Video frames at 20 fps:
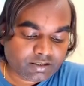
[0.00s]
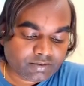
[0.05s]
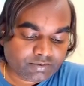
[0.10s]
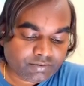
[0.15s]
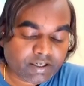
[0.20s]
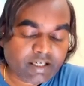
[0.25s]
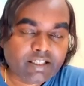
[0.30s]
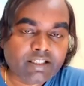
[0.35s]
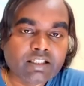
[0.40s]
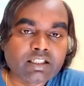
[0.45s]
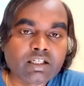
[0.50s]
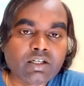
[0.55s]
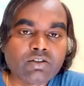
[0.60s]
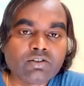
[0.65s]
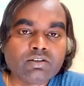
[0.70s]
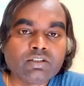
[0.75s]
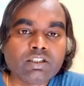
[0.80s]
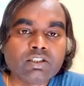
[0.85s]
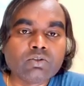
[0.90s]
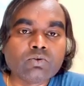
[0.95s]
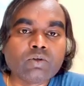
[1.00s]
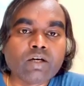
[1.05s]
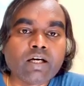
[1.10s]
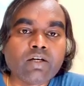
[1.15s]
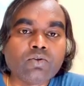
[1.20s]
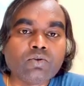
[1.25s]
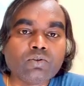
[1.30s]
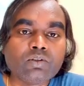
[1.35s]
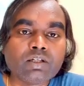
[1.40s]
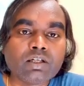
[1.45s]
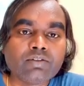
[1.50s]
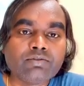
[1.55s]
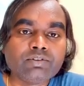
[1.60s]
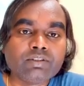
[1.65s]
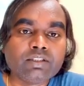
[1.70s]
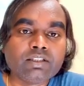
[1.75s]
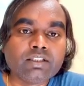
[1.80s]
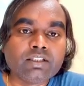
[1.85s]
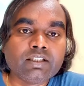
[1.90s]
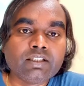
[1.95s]
finding out the square root of
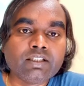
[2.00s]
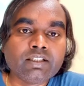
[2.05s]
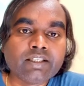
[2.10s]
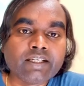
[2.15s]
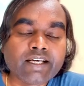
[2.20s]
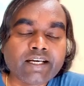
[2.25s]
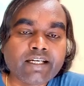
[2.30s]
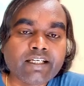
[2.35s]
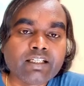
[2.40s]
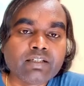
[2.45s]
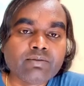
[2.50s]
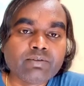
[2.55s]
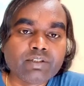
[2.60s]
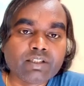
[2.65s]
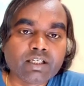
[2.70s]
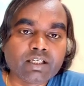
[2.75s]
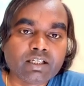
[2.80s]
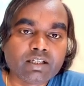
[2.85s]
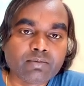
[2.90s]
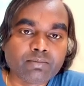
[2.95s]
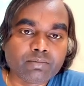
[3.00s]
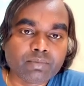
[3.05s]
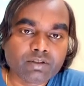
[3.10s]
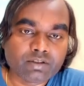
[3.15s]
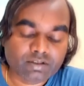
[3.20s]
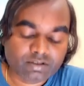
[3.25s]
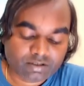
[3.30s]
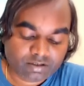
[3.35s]
the negative real number.